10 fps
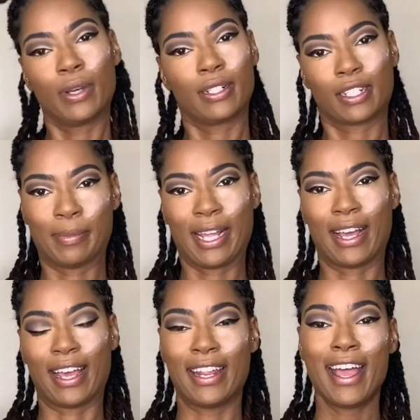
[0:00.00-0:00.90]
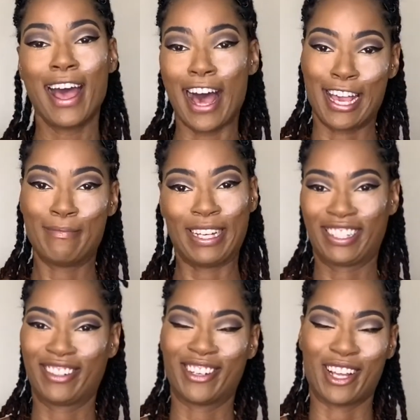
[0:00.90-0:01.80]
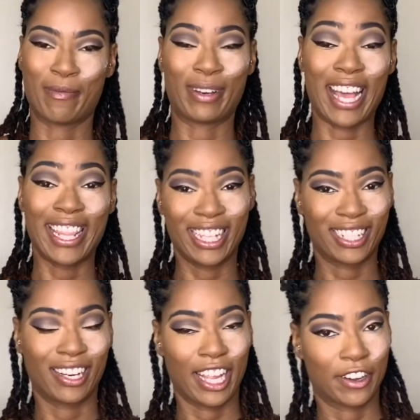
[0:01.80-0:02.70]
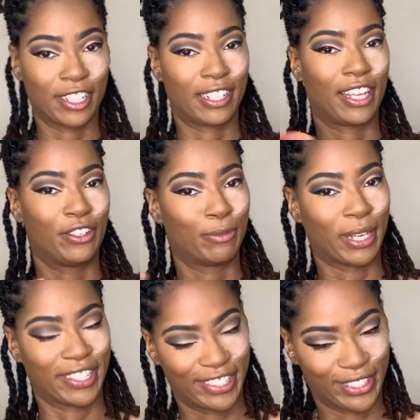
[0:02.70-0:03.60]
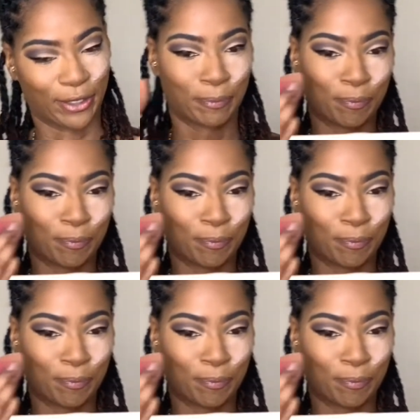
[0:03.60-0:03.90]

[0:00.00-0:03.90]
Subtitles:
is complied? I am basically gonna apply this to the areas that I use my concealer.